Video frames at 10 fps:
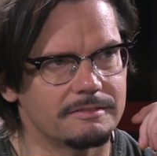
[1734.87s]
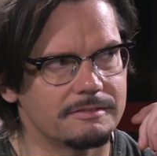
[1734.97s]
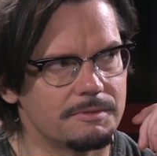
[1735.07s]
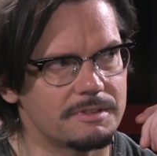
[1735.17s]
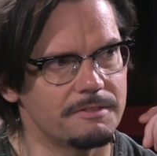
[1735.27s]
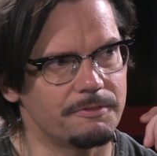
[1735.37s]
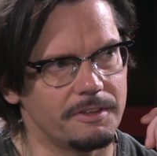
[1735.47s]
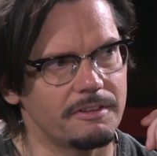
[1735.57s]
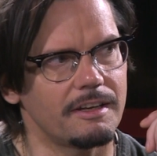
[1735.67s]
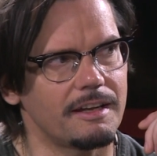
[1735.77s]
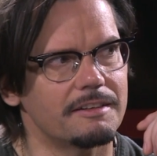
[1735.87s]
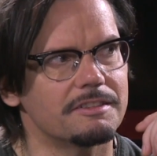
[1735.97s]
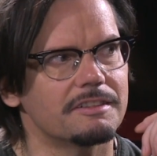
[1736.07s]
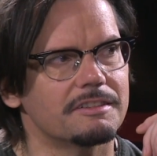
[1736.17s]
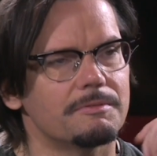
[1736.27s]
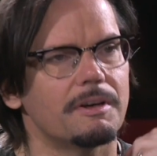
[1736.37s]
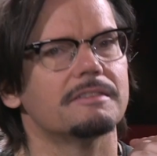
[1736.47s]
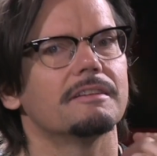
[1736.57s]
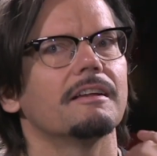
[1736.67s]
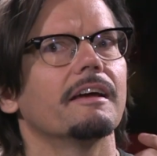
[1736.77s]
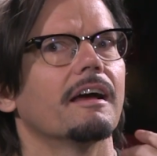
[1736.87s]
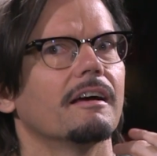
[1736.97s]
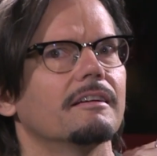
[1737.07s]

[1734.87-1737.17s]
She wants to feel that energy. She wants to, like,